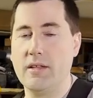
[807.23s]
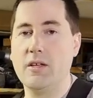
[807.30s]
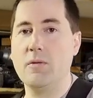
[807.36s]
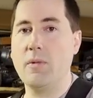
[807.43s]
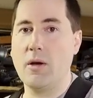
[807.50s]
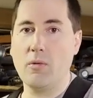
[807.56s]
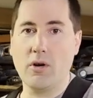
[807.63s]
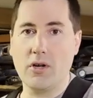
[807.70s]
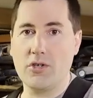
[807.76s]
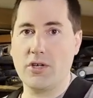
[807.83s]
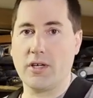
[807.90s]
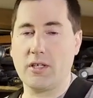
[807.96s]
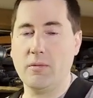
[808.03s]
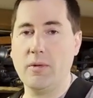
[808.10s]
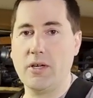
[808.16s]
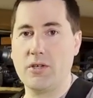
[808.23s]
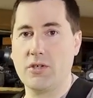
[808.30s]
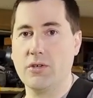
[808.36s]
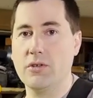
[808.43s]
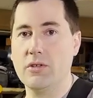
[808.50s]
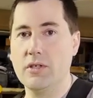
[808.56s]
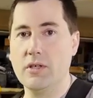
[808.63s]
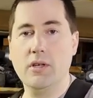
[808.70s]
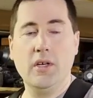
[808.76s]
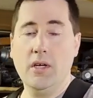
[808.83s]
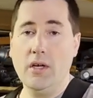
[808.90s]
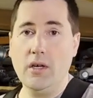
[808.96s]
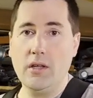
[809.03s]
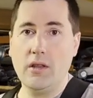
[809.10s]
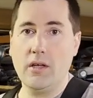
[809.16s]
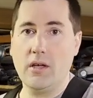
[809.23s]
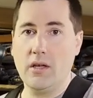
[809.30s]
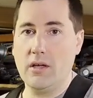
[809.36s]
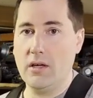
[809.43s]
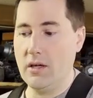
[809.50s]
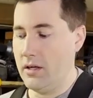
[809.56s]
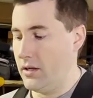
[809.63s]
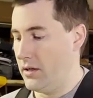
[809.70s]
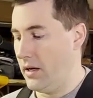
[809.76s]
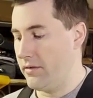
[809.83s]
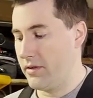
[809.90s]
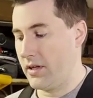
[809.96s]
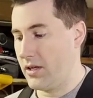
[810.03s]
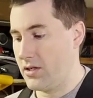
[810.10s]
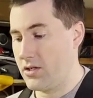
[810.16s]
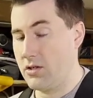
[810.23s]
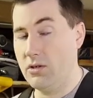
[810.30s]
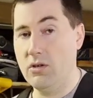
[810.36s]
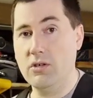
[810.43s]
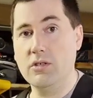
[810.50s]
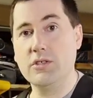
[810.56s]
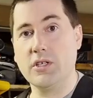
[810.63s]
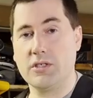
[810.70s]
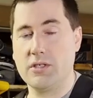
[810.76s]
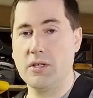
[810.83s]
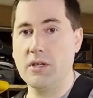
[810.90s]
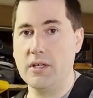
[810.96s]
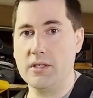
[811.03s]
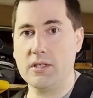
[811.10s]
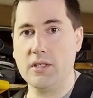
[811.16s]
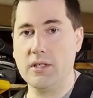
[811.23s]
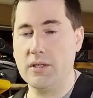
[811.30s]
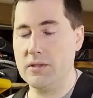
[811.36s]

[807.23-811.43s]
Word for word: Then you may want to check to make sure that the uh, everything is still adjusted nicely.